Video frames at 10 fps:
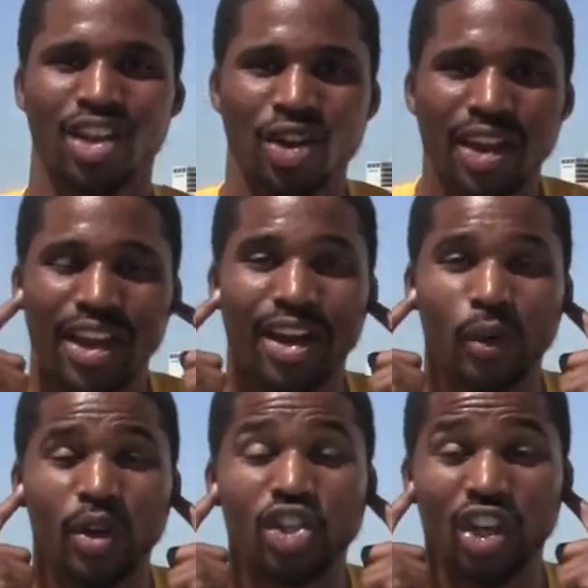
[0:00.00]
you
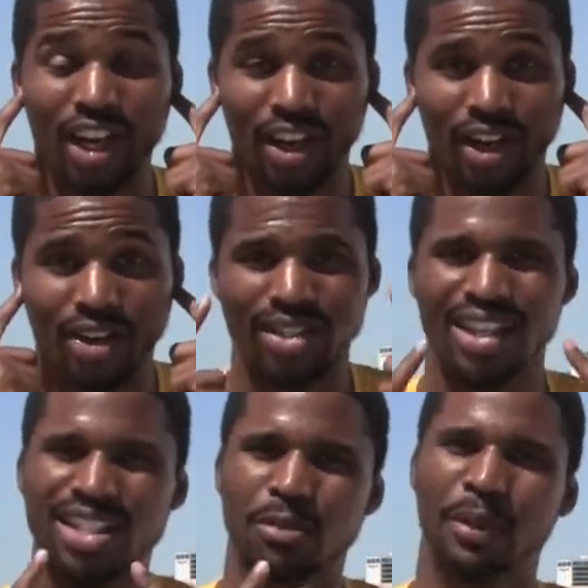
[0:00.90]
hear it with your ears,
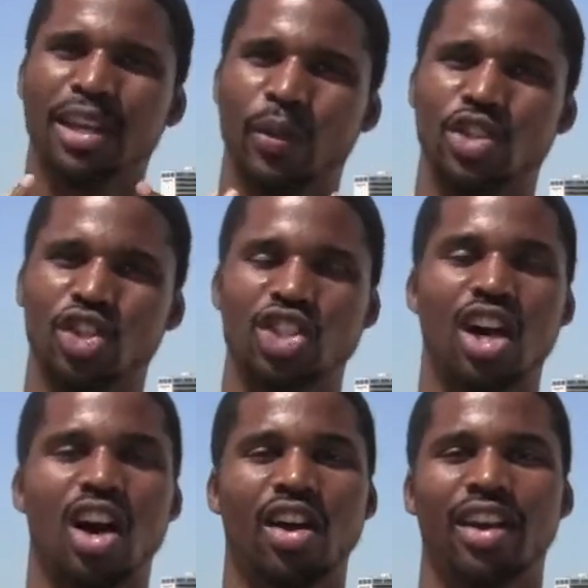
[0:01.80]
and speak it with your
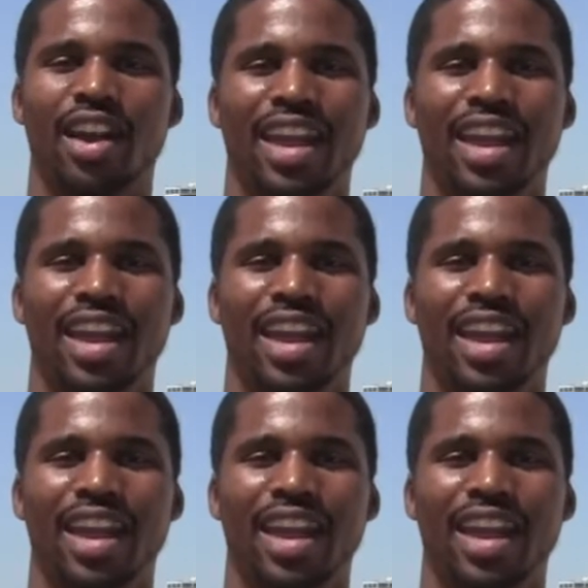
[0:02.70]
tongue,